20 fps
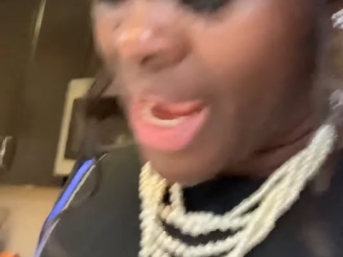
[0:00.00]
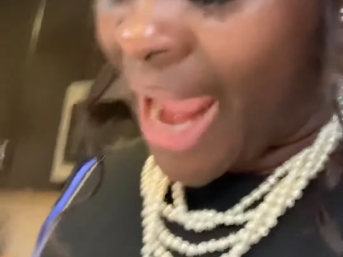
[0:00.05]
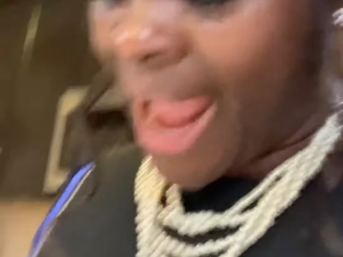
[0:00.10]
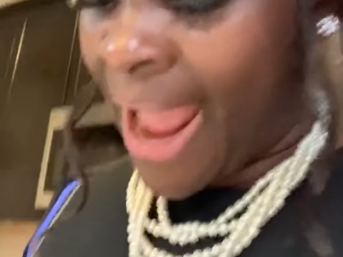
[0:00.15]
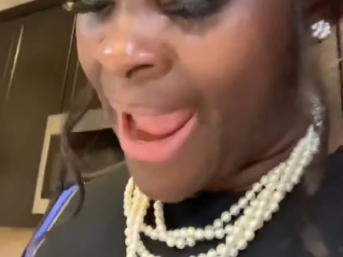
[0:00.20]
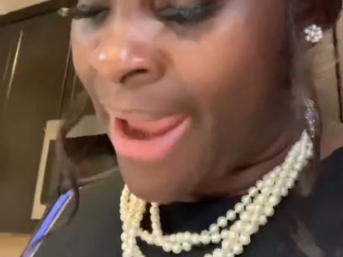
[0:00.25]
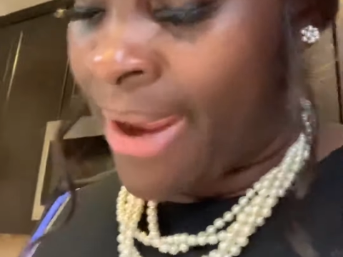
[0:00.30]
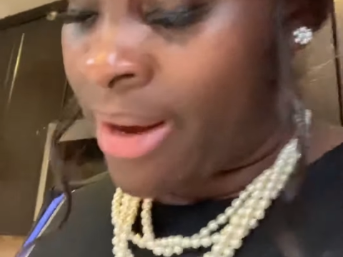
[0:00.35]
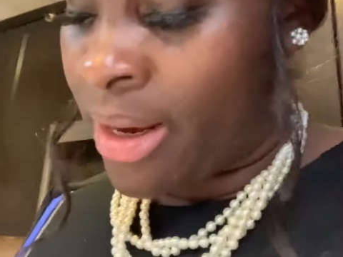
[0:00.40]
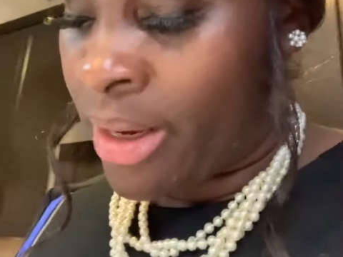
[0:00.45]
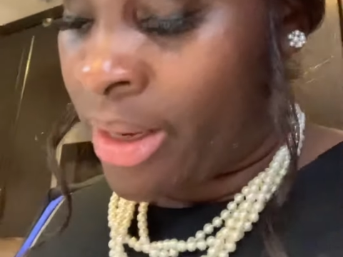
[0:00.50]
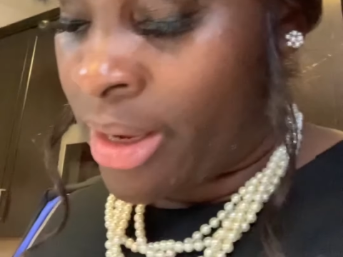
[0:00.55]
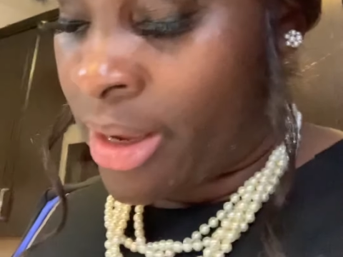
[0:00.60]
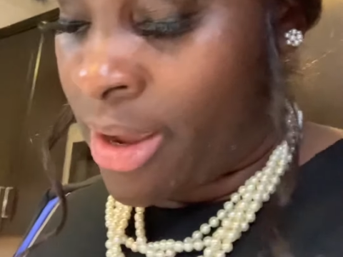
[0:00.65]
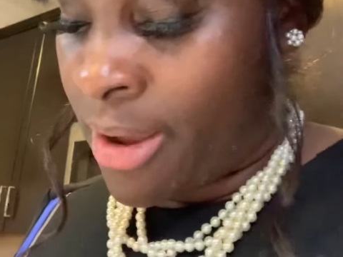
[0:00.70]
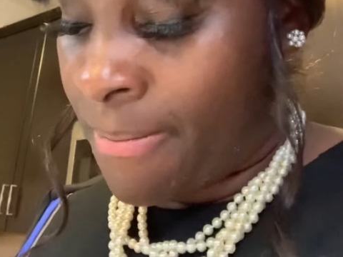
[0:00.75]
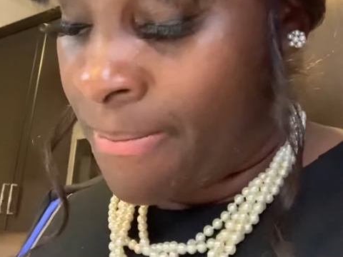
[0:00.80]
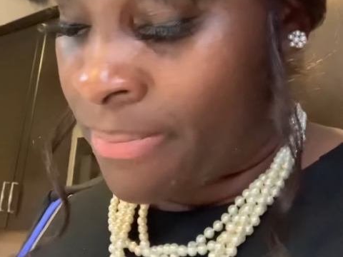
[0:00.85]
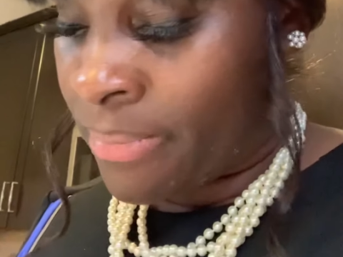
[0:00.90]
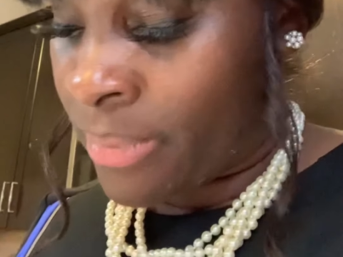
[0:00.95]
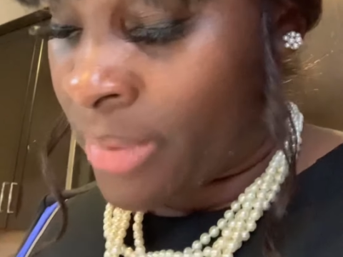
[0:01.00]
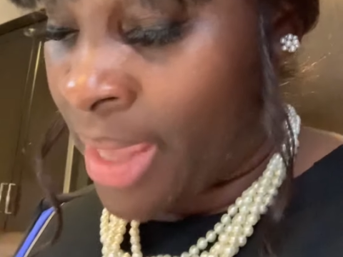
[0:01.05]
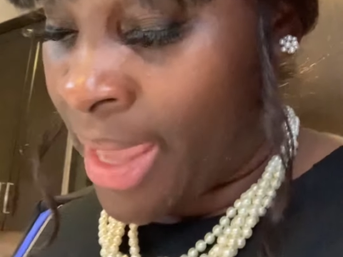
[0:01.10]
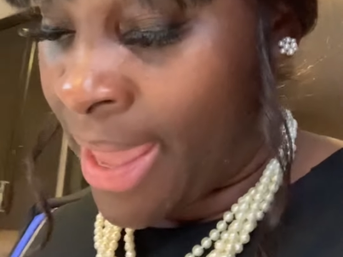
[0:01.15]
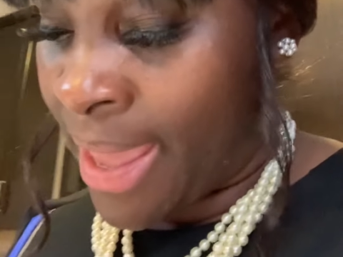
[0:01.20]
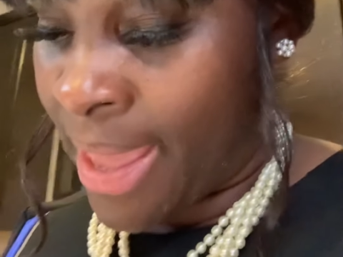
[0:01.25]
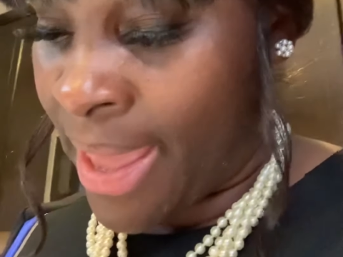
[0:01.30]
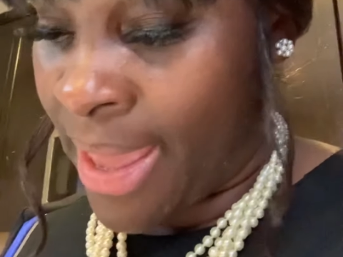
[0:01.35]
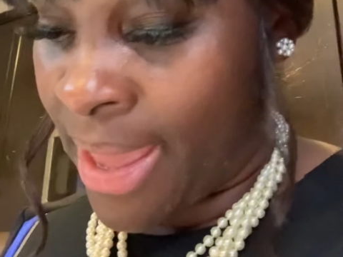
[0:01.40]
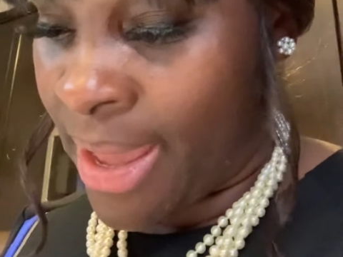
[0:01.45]
I
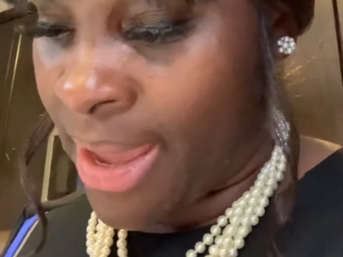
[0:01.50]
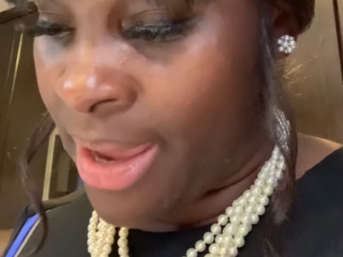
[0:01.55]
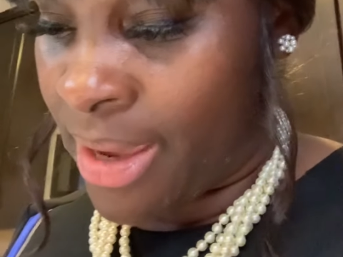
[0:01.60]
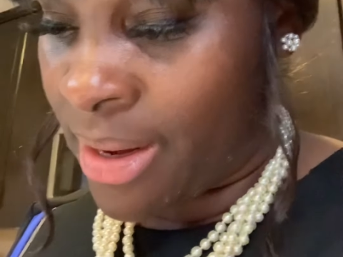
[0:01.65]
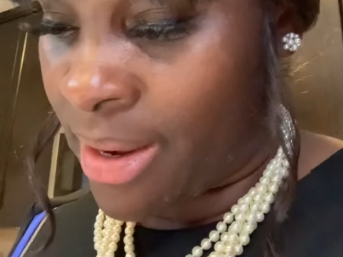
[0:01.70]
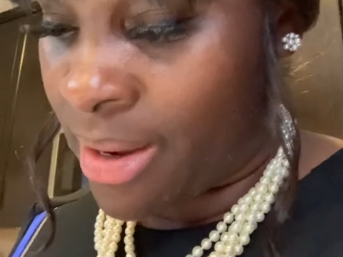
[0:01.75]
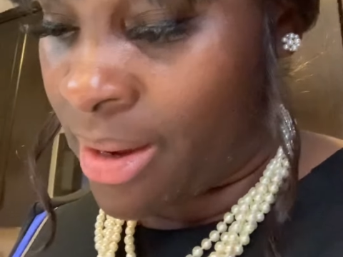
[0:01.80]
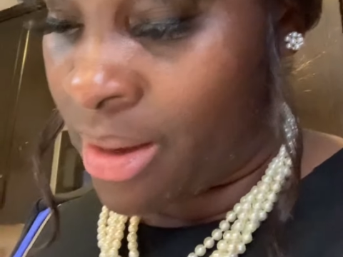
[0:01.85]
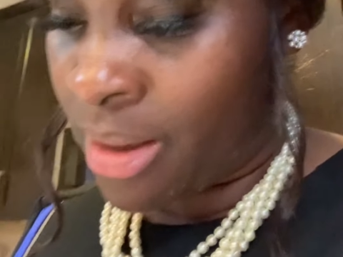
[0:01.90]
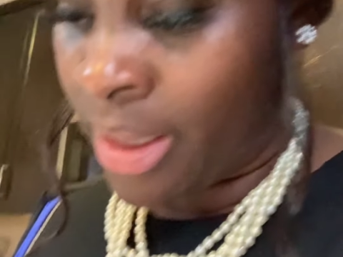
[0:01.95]
had